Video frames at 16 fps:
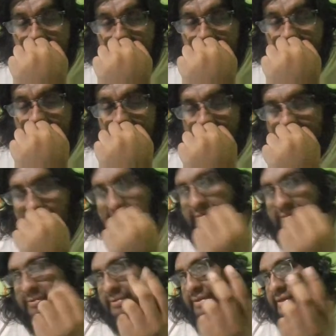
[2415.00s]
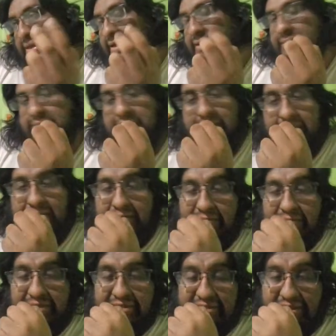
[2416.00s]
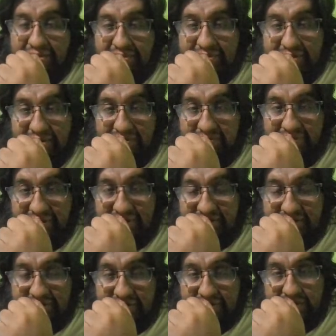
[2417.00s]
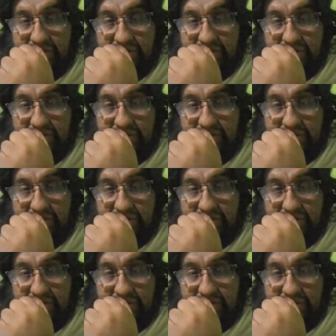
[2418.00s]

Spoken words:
And again, we saw tuples,